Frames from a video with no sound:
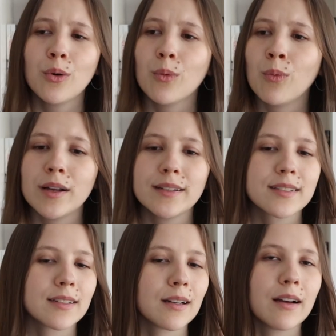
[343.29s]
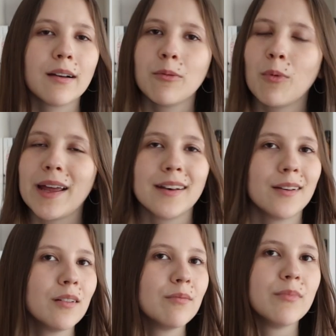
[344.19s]
what,
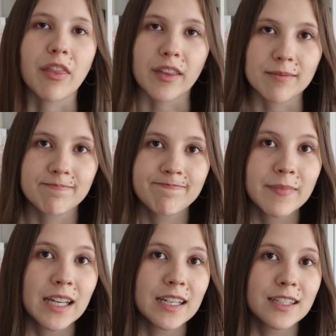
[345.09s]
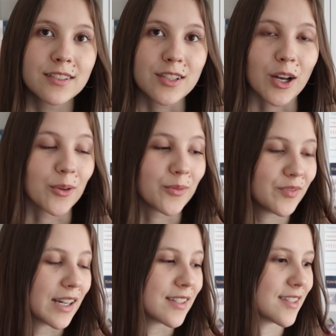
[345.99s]
when, nothing. So
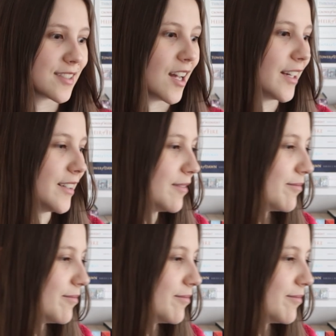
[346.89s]
that is a sign.